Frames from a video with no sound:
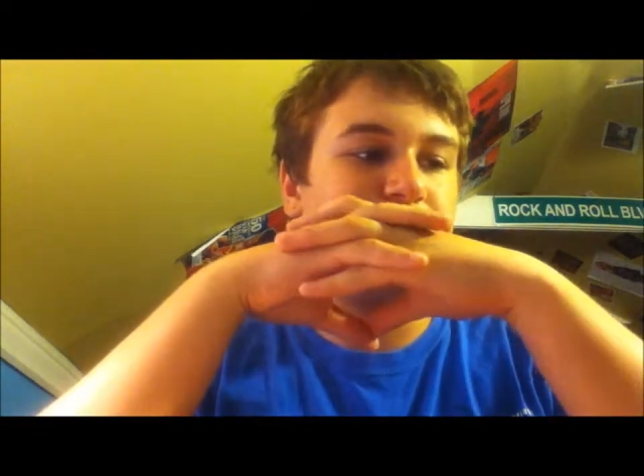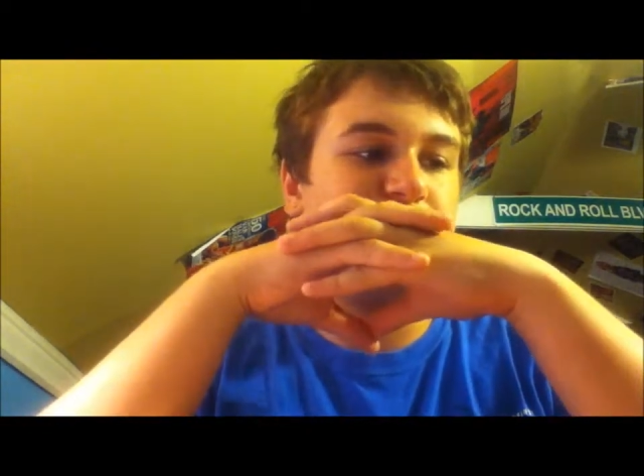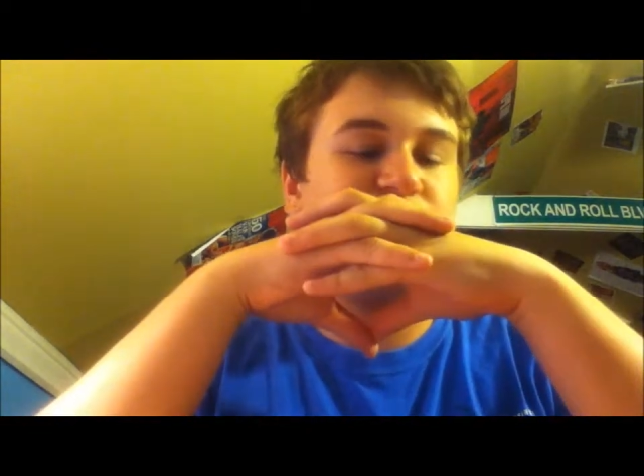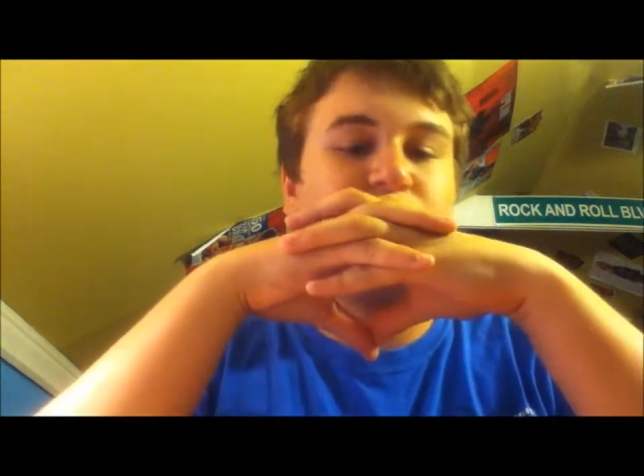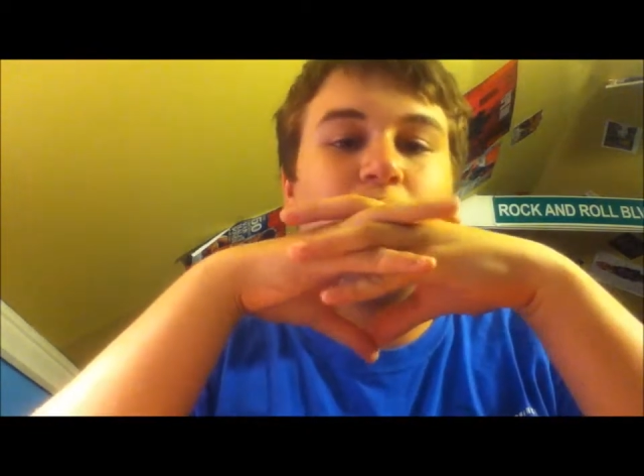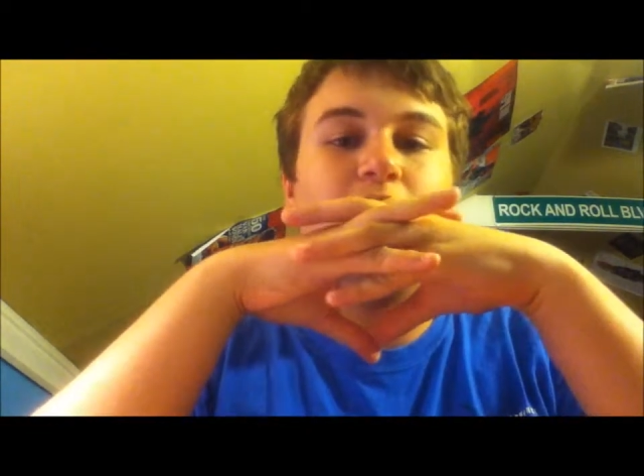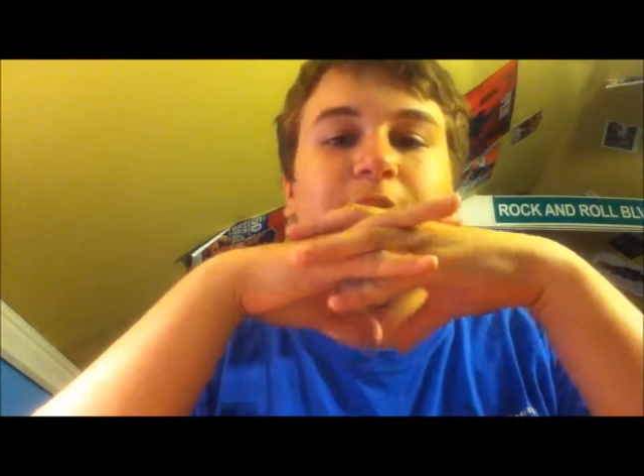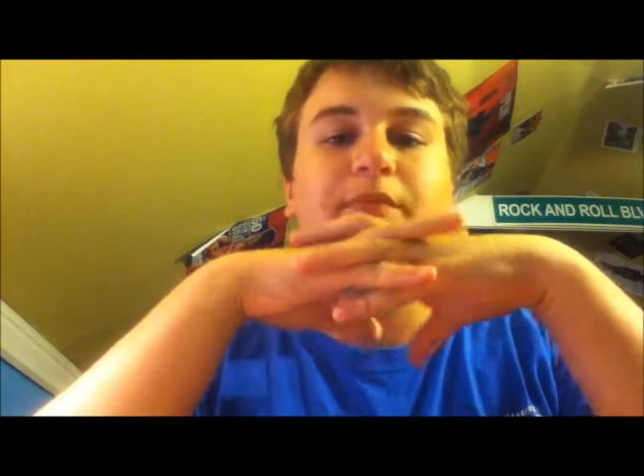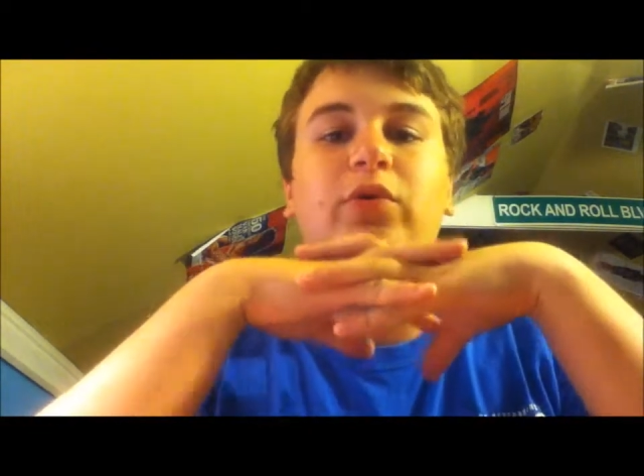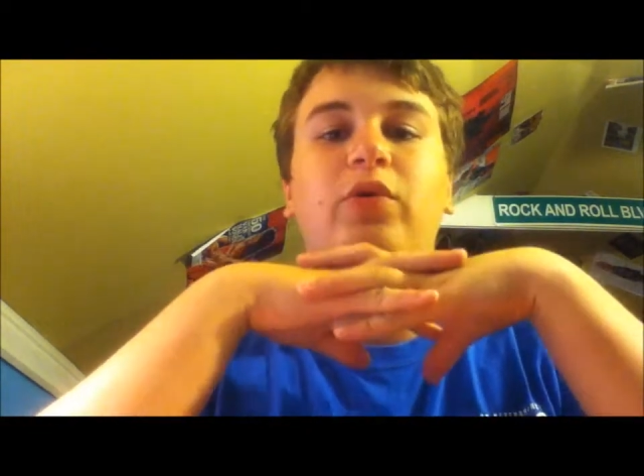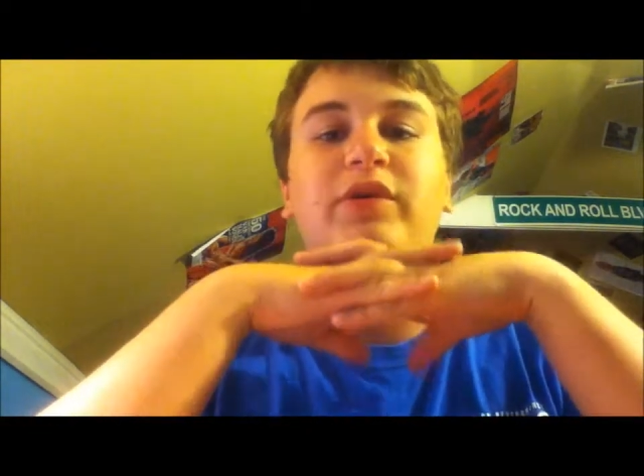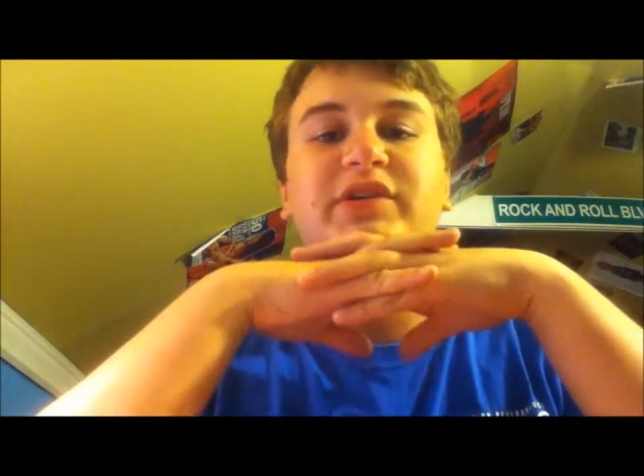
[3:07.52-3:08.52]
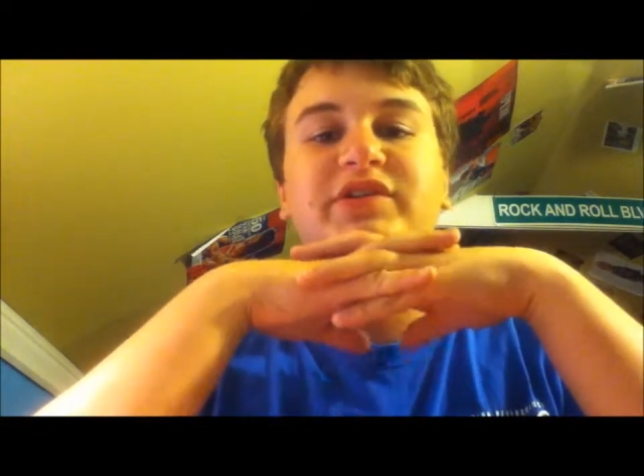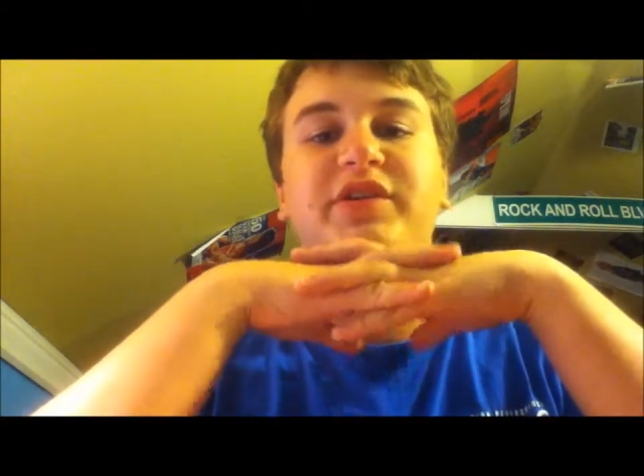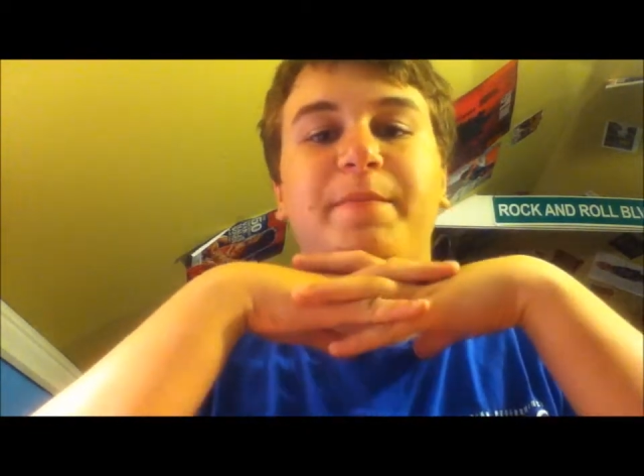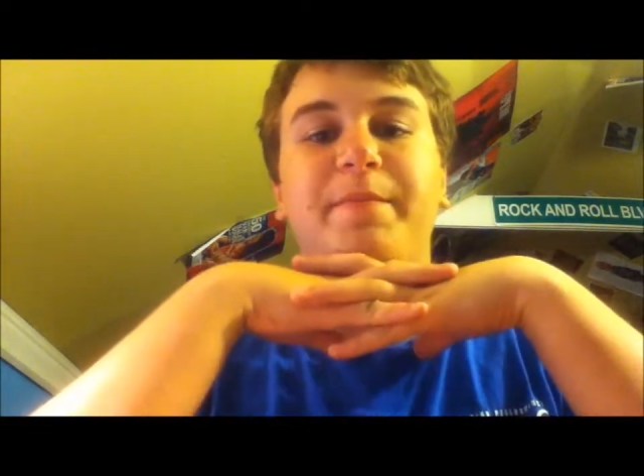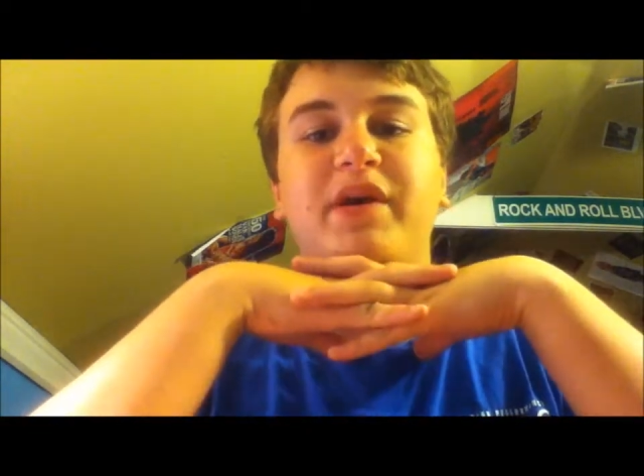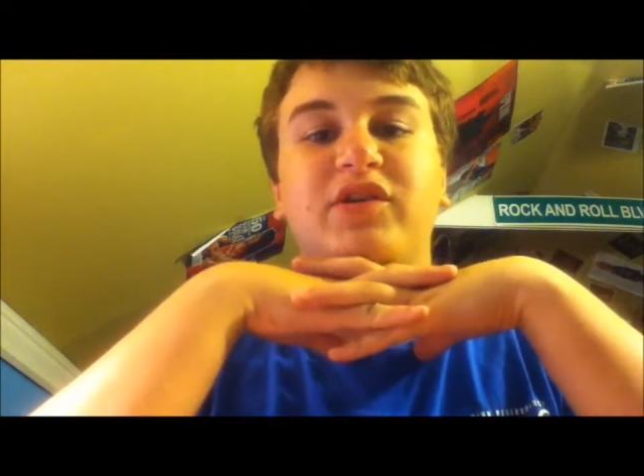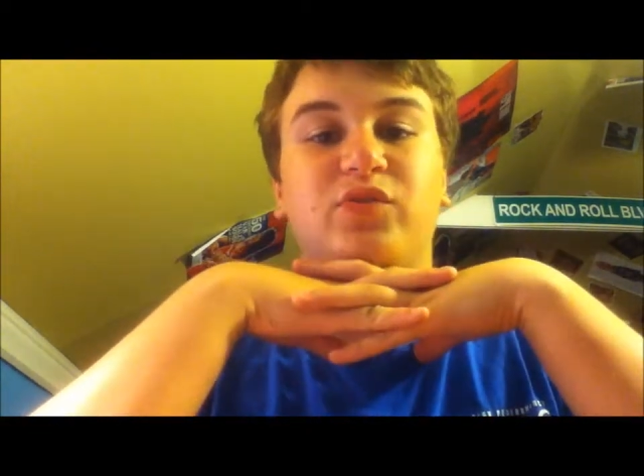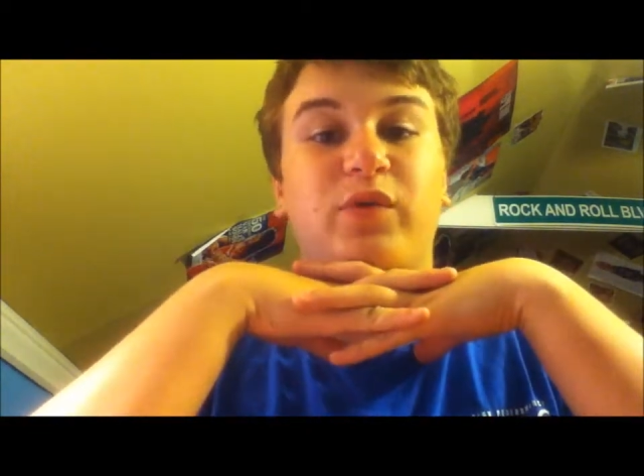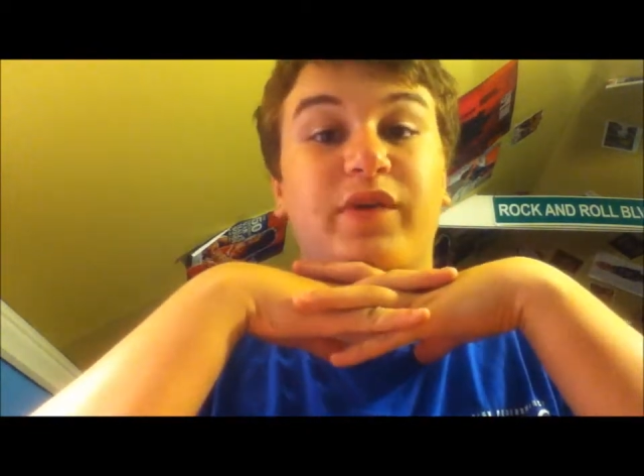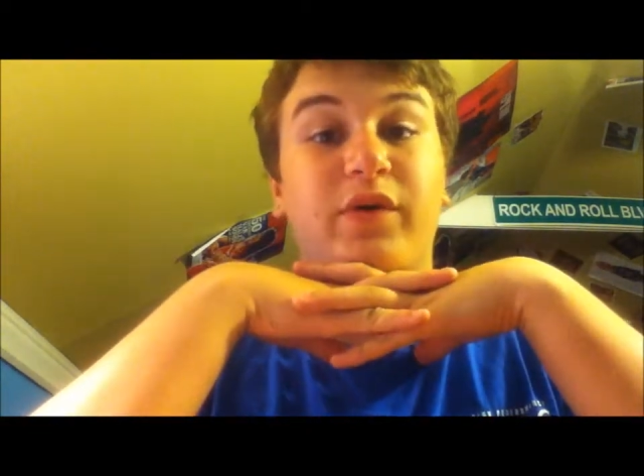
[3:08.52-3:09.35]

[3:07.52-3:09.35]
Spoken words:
store employees to miss when